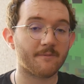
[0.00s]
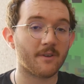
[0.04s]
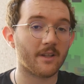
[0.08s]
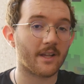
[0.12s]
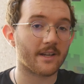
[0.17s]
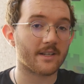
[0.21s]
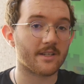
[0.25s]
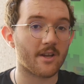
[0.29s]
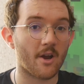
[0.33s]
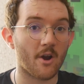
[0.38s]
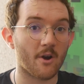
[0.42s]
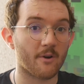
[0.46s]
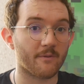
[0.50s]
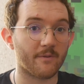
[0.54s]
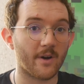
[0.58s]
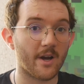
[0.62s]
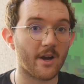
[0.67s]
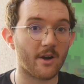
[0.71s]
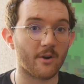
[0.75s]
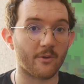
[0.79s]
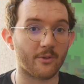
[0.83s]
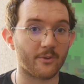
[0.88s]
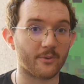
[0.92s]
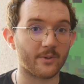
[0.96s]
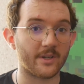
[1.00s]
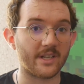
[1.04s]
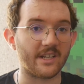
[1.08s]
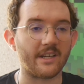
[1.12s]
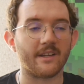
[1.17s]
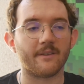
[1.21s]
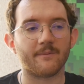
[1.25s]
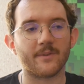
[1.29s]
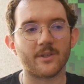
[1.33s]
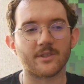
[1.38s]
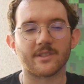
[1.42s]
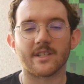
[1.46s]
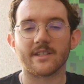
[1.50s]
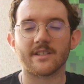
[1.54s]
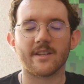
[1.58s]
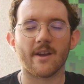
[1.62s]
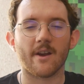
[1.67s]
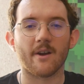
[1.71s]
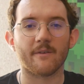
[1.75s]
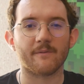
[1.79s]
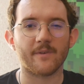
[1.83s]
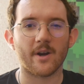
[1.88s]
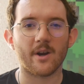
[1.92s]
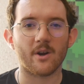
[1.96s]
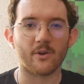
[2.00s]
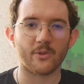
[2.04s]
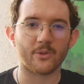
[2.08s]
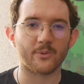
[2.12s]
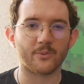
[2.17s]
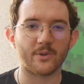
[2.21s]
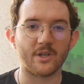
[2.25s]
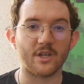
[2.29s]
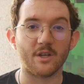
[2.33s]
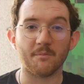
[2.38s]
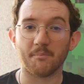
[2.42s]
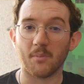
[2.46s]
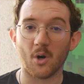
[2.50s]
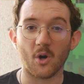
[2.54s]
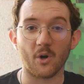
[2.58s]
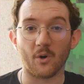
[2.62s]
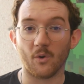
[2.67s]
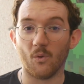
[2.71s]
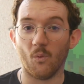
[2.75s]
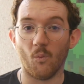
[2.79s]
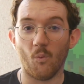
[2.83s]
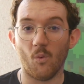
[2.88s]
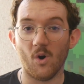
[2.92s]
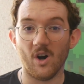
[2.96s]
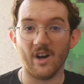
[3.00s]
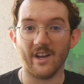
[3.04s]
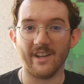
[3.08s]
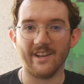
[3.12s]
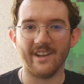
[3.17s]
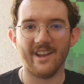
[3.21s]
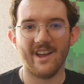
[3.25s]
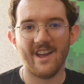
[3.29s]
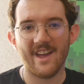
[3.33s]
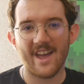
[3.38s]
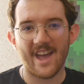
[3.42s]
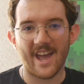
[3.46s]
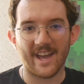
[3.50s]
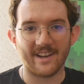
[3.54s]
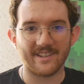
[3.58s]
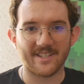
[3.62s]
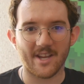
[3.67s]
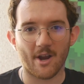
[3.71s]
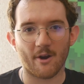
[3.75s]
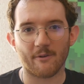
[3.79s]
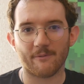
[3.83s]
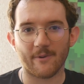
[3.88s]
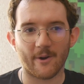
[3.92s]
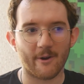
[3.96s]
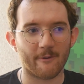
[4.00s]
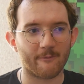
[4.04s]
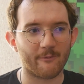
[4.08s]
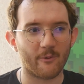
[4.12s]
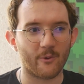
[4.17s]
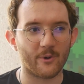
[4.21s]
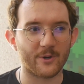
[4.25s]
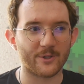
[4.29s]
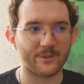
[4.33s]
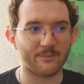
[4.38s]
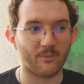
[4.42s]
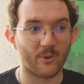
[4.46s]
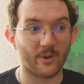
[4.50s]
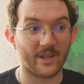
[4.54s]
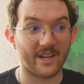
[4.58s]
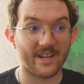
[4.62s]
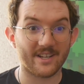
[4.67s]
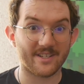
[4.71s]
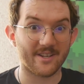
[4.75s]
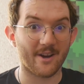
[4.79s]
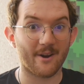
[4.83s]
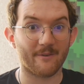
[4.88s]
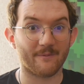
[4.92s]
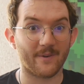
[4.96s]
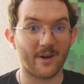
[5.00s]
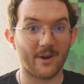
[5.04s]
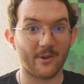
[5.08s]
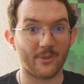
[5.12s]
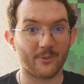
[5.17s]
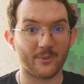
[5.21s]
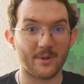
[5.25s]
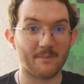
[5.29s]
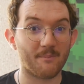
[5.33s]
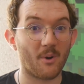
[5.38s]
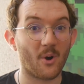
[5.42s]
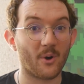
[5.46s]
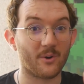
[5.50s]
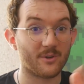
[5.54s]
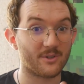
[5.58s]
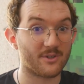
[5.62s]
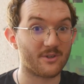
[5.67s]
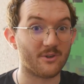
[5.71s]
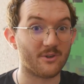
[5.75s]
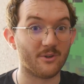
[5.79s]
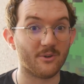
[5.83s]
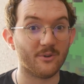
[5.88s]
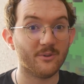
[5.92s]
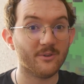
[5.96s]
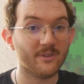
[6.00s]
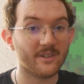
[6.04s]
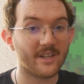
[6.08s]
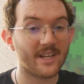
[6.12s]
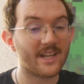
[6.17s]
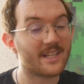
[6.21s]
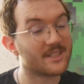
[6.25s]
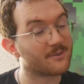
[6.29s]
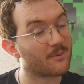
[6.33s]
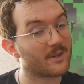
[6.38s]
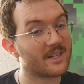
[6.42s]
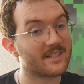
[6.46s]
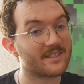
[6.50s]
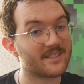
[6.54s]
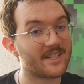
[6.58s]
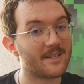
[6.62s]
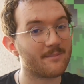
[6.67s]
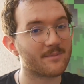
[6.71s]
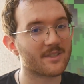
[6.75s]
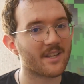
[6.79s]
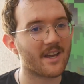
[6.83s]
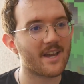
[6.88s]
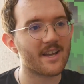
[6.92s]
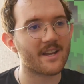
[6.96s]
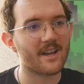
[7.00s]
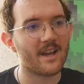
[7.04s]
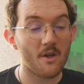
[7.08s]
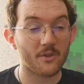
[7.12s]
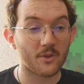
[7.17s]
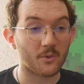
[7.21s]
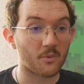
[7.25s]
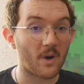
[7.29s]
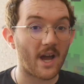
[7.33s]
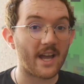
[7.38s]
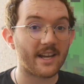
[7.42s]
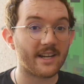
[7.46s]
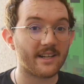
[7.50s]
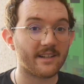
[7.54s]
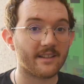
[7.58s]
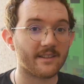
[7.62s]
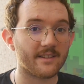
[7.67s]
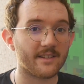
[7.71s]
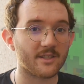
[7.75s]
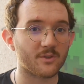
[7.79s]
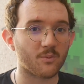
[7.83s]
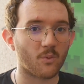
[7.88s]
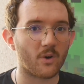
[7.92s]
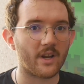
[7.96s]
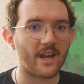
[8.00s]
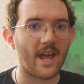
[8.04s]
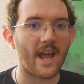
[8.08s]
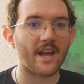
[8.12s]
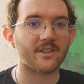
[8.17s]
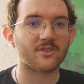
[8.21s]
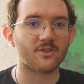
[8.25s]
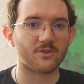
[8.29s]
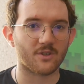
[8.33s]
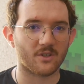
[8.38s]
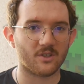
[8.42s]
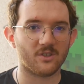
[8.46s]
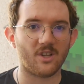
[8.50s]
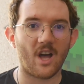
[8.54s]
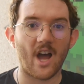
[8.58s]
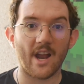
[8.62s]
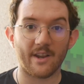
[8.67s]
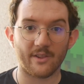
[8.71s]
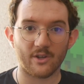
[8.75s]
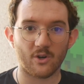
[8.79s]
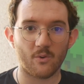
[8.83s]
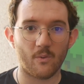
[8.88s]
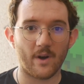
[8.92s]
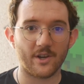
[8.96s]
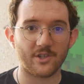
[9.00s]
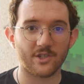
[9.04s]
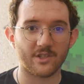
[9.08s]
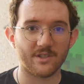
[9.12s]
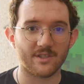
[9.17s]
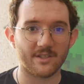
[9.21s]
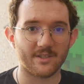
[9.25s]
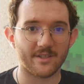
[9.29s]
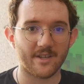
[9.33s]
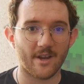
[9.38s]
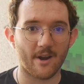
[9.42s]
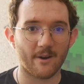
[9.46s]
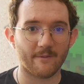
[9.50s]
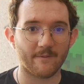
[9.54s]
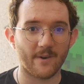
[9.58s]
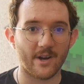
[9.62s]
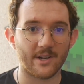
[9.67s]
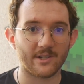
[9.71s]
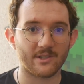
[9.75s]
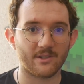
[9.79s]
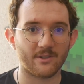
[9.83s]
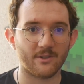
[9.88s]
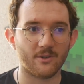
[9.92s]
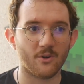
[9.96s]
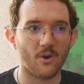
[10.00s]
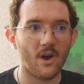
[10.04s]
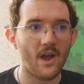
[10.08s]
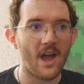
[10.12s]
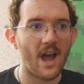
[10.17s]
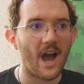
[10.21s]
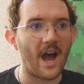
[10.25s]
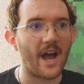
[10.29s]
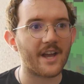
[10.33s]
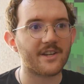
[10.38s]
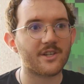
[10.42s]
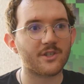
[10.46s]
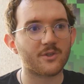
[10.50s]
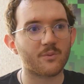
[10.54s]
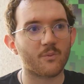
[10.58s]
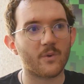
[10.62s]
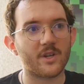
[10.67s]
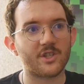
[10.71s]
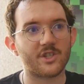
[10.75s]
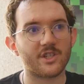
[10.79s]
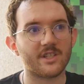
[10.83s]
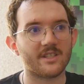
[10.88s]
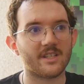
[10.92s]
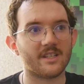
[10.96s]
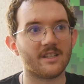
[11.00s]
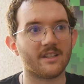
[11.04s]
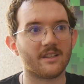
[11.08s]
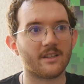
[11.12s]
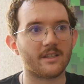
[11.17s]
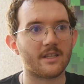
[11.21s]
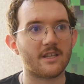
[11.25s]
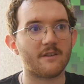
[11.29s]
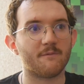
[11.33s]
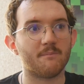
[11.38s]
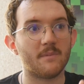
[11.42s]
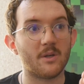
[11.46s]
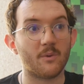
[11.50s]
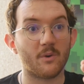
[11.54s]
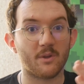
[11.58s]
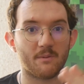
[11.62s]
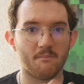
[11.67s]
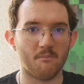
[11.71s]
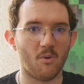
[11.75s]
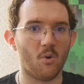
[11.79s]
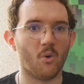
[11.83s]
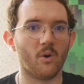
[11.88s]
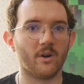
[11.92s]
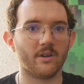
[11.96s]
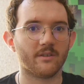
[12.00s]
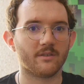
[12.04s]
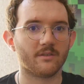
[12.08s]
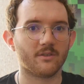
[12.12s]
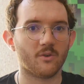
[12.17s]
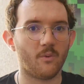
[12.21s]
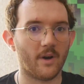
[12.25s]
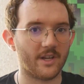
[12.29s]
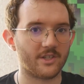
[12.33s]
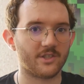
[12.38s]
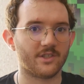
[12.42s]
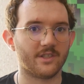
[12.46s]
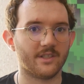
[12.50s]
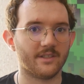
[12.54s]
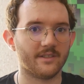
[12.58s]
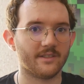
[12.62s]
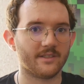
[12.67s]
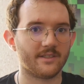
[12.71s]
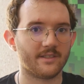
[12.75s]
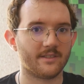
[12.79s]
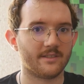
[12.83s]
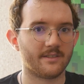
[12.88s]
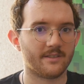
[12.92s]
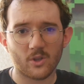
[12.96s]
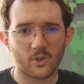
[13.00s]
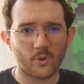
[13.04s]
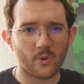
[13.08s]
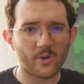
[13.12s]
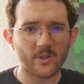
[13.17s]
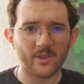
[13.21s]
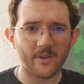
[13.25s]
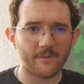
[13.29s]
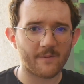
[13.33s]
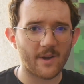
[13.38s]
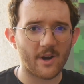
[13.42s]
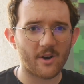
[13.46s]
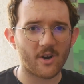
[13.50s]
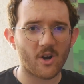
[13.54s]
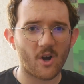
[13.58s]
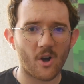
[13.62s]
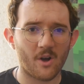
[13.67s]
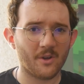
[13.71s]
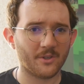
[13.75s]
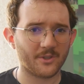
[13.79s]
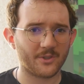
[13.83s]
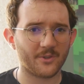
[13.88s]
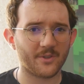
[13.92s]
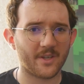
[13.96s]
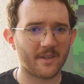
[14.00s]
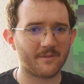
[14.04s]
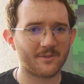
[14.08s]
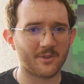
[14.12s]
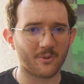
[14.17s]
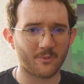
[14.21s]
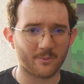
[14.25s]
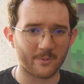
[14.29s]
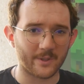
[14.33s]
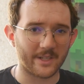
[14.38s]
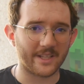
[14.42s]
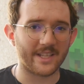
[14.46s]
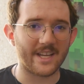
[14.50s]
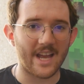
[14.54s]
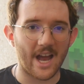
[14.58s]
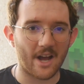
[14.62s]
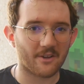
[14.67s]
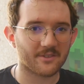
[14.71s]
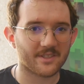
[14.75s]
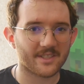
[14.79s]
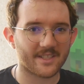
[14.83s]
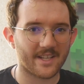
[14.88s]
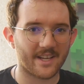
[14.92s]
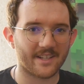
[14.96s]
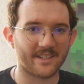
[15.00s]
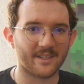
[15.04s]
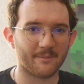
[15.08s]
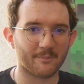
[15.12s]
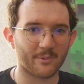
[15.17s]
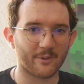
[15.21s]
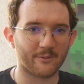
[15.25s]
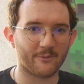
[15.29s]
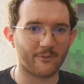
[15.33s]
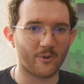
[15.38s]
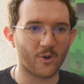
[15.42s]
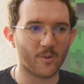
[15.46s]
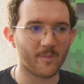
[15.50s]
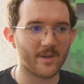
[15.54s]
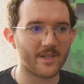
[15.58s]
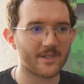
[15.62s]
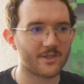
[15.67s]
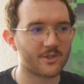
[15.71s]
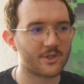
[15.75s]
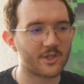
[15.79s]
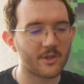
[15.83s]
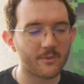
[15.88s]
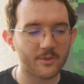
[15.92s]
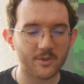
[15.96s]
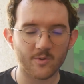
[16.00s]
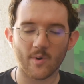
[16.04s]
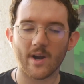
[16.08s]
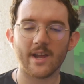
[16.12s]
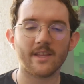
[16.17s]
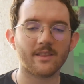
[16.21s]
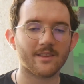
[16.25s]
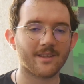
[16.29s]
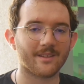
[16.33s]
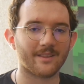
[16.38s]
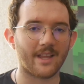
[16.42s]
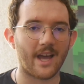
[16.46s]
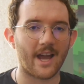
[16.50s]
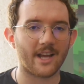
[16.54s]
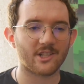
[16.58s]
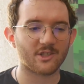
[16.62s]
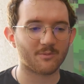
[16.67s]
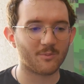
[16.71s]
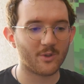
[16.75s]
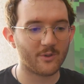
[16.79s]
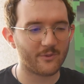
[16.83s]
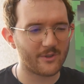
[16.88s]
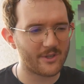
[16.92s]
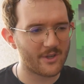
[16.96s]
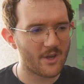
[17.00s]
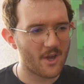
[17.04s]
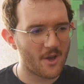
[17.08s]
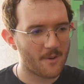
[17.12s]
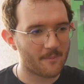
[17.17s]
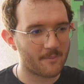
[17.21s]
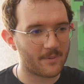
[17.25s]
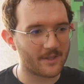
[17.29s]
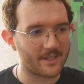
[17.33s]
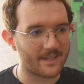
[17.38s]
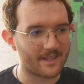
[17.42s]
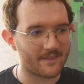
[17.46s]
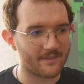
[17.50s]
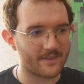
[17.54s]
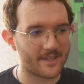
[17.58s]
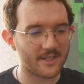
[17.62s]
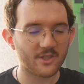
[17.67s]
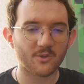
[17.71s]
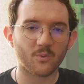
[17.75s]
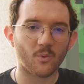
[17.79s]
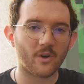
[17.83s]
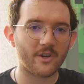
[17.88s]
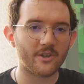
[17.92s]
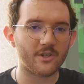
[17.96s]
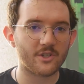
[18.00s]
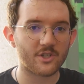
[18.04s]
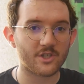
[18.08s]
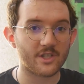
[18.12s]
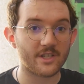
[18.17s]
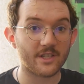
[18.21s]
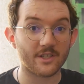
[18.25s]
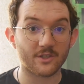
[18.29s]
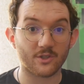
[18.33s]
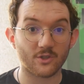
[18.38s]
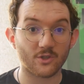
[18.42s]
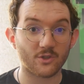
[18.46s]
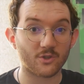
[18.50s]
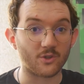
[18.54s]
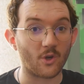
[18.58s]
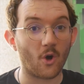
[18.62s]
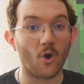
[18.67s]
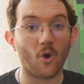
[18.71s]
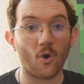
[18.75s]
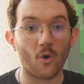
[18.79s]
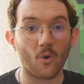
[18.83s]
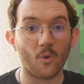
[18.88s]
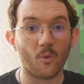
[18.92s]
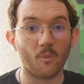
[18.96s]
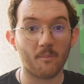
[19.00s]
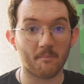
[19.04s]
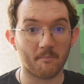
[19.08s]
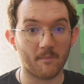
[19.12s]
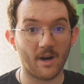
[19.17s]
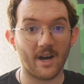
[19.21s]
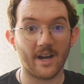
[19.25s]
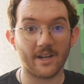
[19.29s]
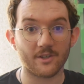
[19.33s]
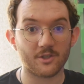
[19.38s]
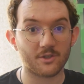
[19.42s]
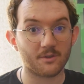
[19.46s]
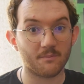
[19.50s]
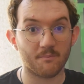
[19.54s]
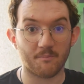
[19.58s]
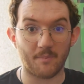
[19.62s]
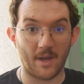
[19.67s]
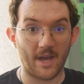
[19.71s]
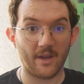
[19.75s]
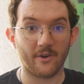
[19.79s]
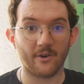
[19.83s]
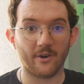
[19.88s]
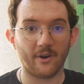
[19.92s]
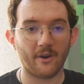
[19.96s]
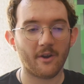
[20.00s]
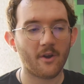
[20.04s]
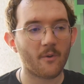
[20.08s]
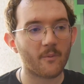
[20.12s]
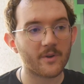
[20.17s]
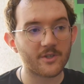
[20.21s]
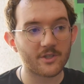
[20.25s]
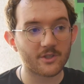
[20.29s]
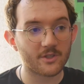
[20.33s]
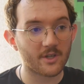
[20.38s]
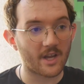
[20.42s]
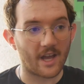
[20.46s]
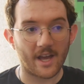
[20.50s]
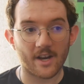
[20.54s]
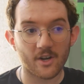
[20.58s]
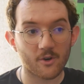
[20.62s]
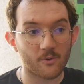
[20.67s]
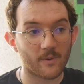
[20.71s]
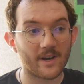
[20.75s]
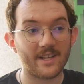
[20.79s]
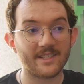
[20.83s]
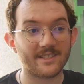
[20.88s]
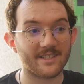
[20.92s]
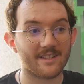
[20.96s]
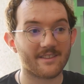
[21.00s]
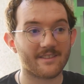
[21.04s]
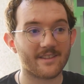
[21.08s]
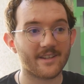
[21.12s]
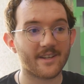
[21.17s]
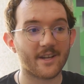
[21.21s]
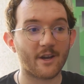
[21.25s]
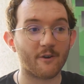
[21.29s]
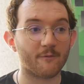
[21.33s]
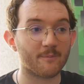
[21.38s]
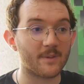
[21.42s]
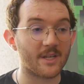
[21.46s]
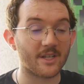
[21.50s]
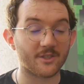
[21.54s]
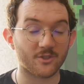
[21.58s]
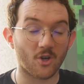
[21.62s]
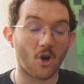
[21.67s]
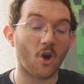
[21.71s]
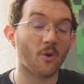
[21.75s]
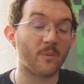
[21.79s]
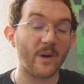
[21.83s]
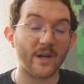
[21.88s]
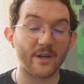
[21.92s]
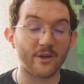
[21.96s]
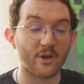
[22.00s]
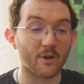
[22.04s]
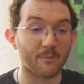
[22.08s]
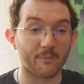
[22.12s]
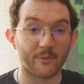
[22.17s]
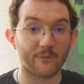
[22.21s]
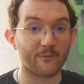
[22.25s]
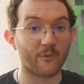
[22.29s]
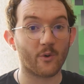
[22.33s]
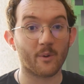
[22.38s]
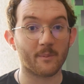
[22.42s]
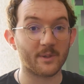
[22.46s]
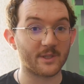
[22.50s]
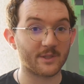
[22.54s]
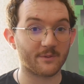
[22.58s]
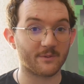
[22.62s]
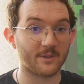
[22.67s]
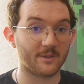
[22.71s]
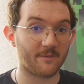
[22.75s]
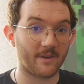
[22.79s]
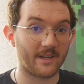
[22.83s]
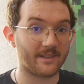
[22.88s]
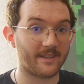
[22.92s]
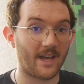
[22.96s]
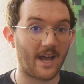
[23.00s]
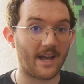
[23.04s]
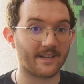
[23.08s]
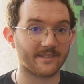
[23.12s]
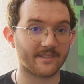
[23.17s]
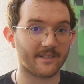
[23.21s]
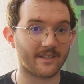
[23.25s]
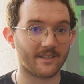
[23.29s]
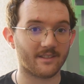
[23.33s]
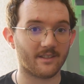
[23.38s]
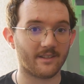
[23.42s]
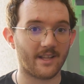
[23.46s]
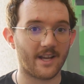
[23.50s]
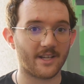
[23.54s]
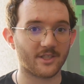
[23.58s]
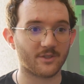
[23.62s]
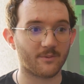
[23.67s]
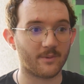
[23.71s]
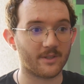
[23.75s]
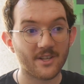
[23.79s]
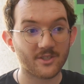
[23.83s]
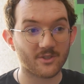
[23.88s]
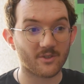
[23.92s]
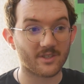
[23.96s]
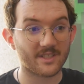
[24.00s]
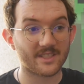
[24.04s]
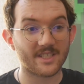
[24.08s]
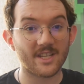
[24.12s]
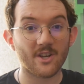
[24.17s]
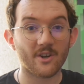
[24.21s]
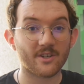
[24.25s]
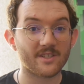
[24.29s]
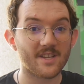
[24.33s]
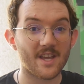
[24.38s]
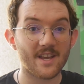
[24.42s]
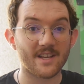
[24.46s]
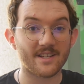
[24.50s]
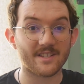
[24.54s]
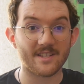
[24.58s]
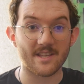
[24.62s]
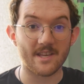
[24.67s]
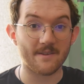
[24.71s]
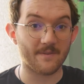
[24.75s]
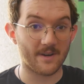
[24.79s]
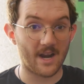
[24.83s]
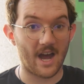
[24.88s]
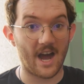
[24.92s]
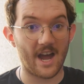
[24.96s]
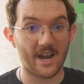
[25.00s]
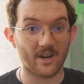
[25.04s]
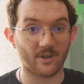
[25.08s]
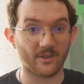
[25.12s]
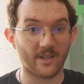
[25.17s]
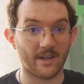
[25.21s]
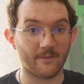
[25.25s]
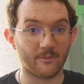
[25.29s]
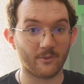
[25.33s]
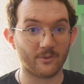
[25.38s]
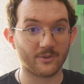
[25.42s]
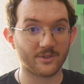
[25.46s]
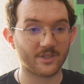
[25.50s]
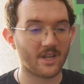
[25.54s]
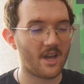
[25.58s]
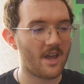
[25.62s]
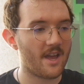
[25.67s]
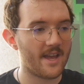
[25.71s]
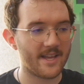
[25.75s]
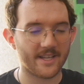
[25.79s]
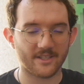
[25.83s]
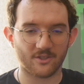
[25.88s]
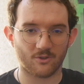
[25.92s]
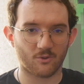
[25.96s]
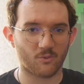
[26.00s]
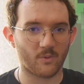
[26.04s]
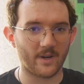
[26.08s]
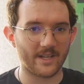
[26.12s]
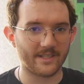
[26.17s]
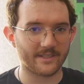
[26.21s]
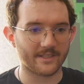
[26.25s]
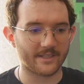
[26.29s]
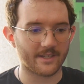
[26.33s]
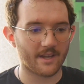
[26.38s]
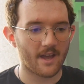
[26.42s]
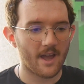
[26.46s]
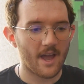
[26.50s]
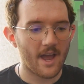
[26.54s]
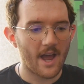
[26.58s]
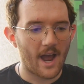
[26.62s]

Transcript: feel like Terrifier 3. It feels like Terrifier 3 part 1, and Terrifier 4 is more like a Terrifier 3 part 2, is what it seems like. The writing in this one answers a lot of the questions in Terrifier 2. I just wish it didn't leave me with more questions. Lauren Lavera also gives a really outstanding performance. She was great in the last movie, but in this one, she is so much better, which is kind of crazy to think of because already her performance was fantastic in the last one. So to see her take it to even higher levels is crazy.